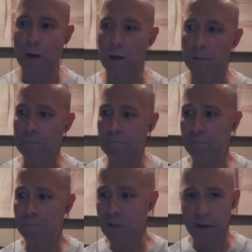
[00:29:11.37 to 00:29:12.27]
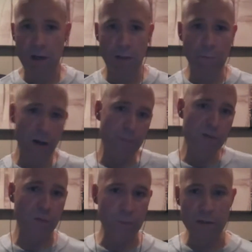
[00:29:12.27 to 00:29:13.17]
10 gig
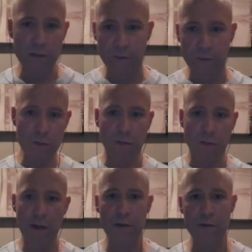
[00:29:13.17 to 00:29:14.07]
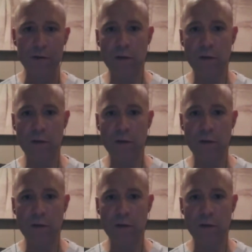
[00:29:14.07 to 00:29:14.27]
pipes from diverse providers,